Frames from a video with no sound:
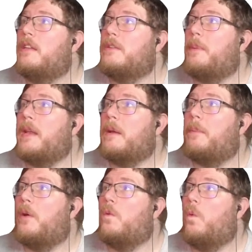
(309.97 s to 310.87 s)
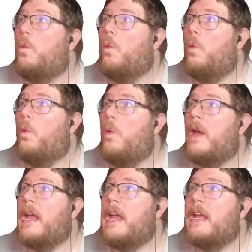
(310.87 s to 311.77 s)
depending upon
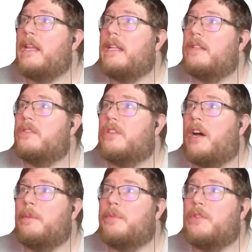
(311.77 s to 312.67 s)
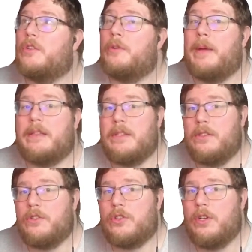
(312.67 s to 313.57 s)
when it stops your
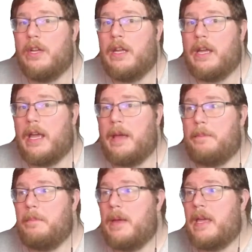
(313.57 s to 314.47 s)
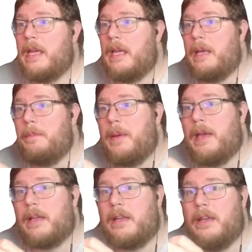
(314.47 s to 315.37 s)
message, it may
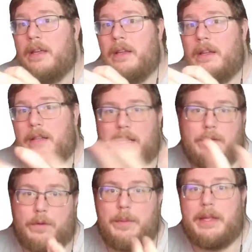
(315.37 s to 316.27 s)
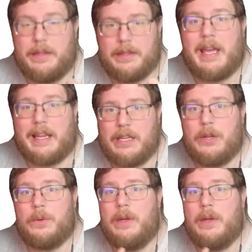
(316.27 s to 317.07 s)
pick, like for me, the thank you.